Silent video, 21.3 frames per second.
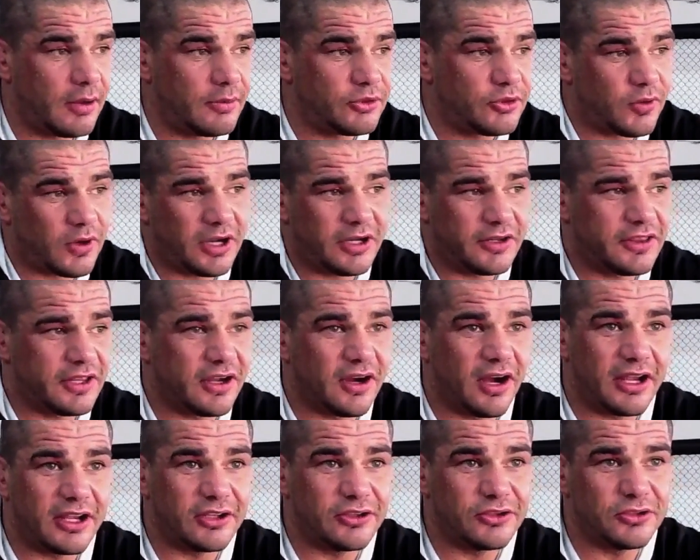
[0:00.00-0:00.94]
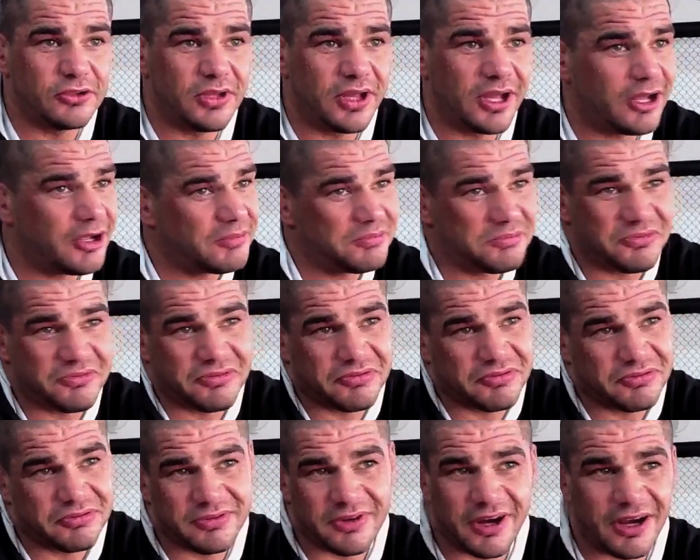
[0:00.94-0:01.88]
Do I think I can do that?
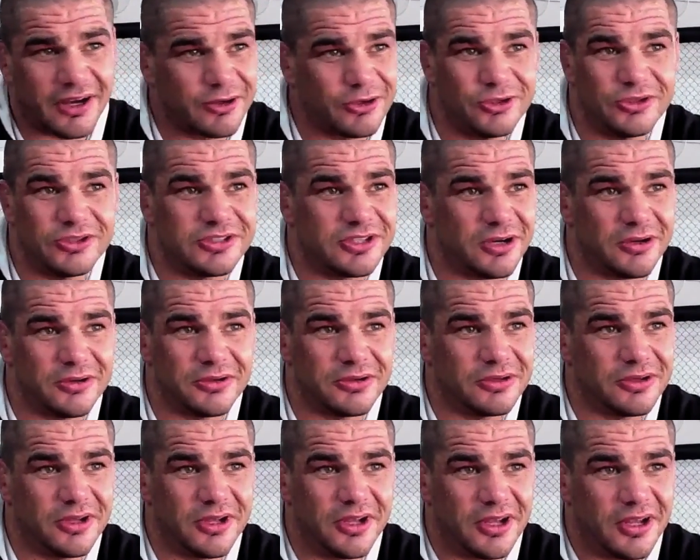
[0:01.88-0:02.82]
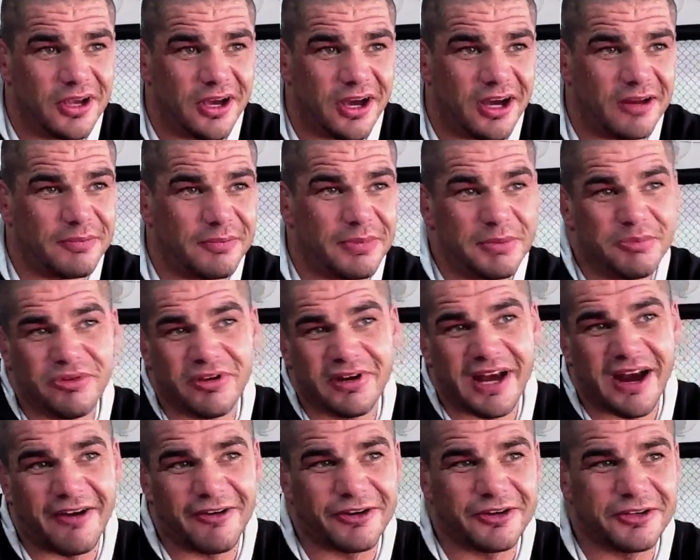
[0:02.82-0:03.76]
I couldn't tell you. I'd be pretty
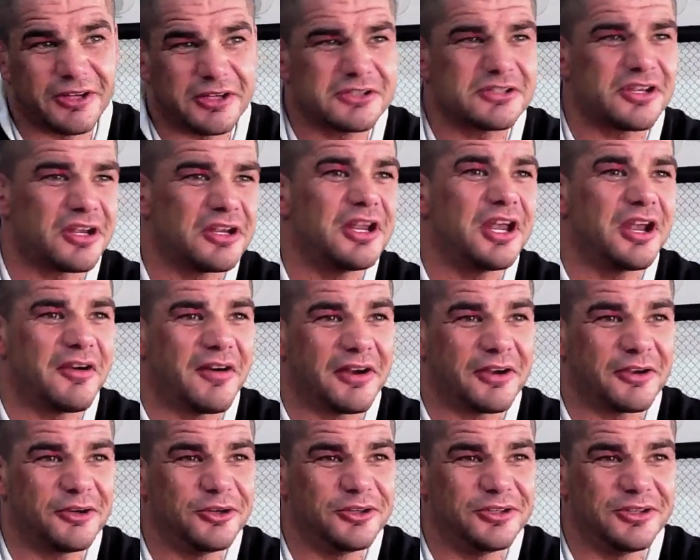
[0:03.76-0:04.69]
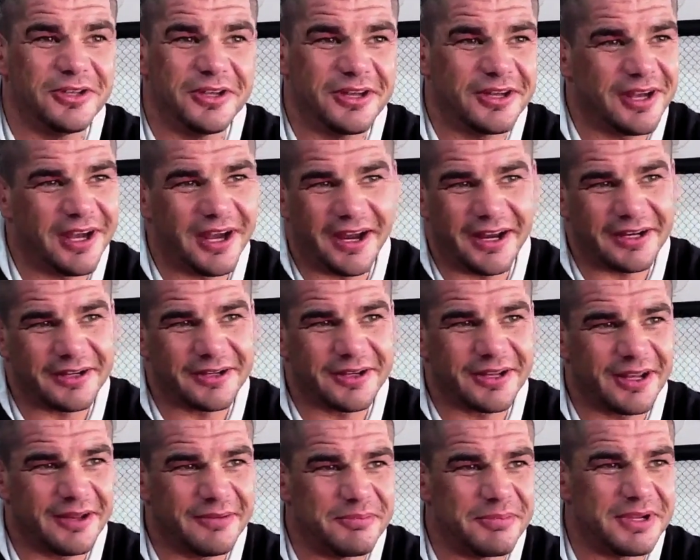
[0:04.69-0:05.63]
arrogant to say yeah I could
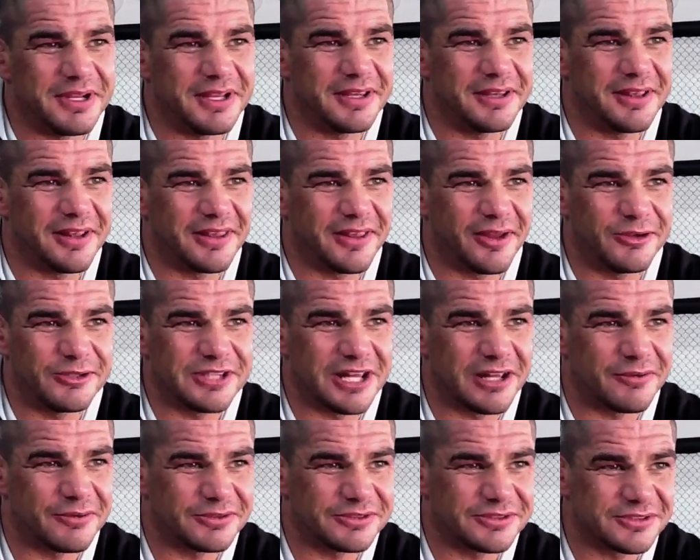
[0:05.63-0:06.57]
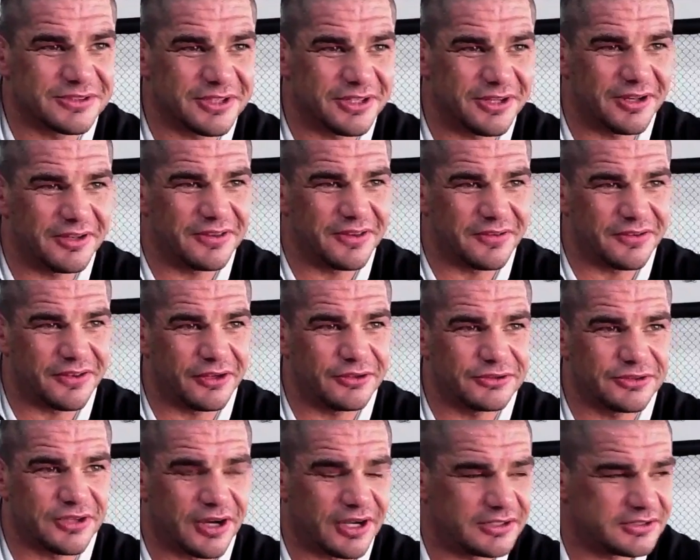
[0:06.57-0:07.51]
and be at those levels, you know,
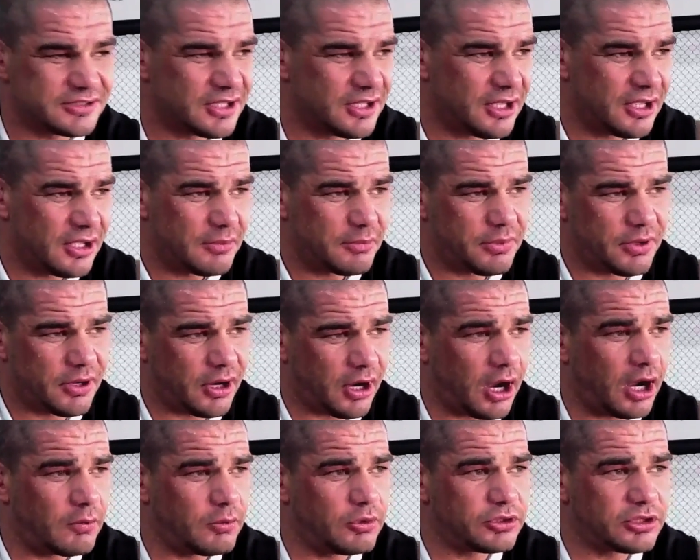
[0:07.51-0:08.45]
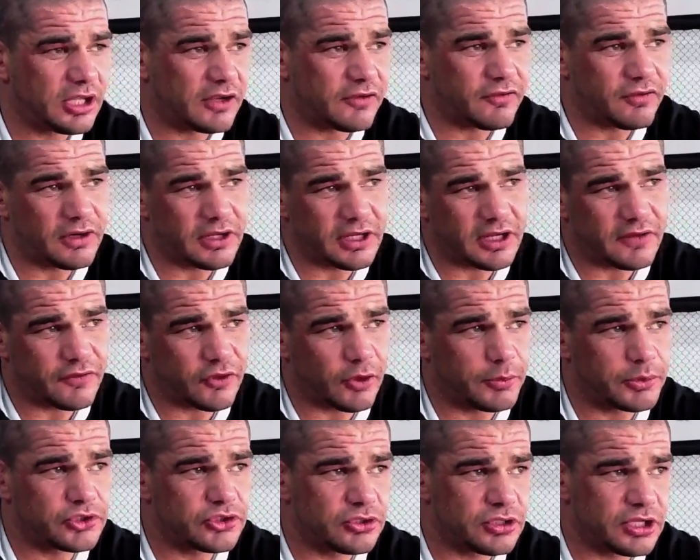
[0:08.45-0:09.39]
those guys. But I would definitely, if the
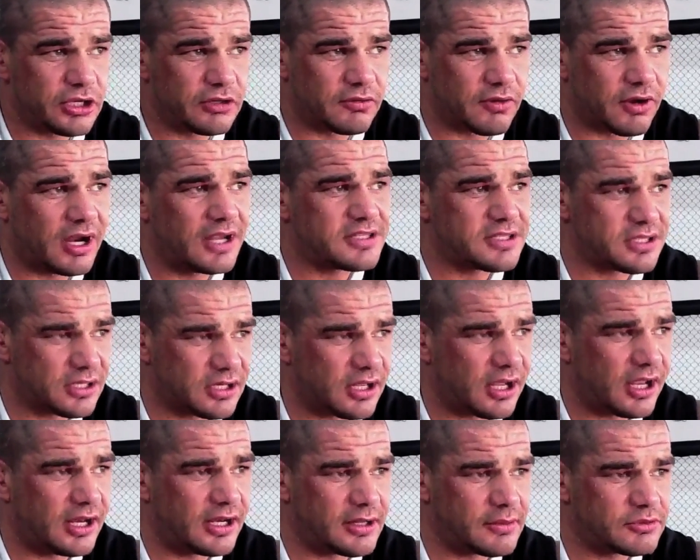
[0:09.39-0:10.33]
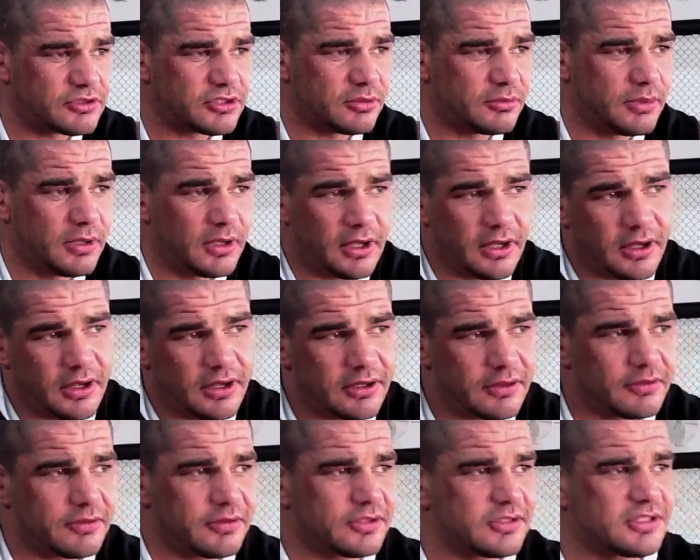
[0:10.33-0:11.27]
opportunity arises, and it
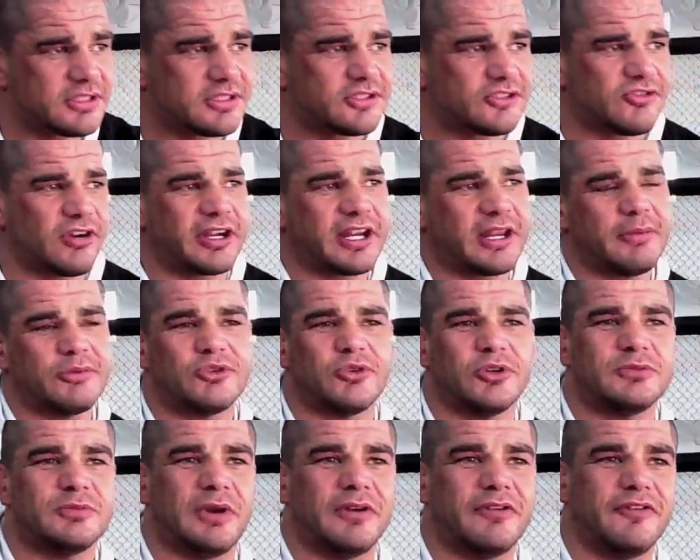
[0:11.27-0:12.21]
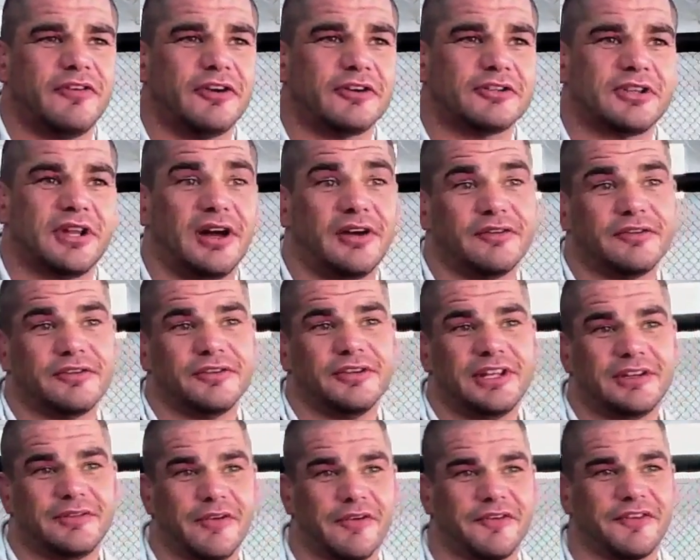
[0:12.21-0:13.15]
was striking was always my first love. You
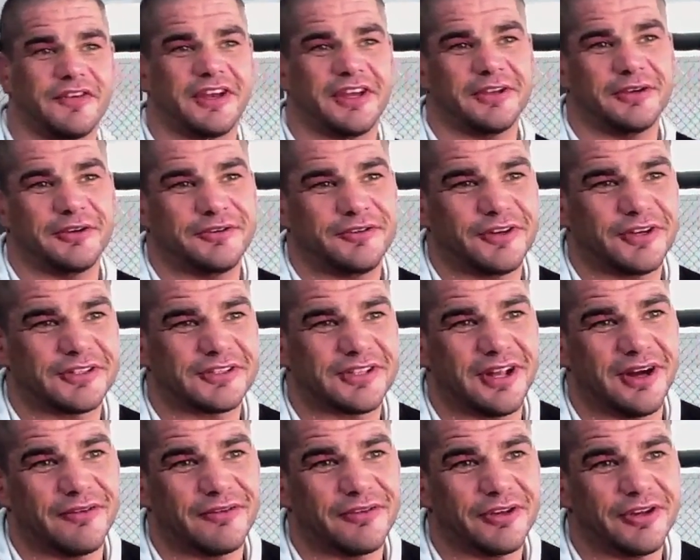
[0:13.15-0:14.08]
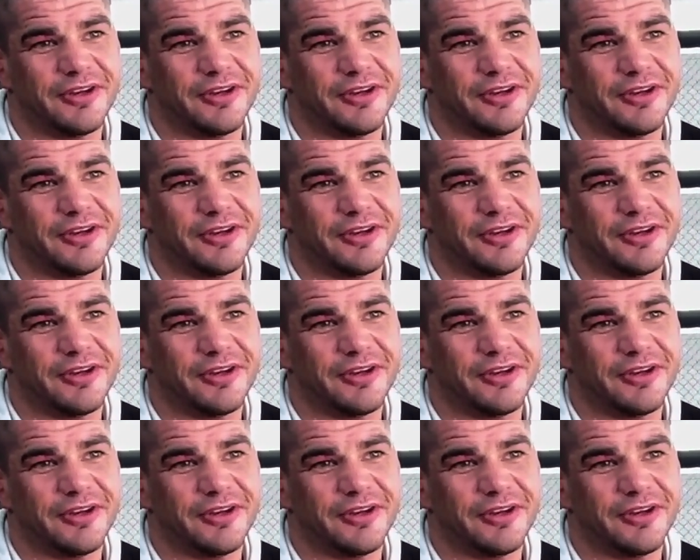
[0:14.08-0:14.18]
never forget your first love.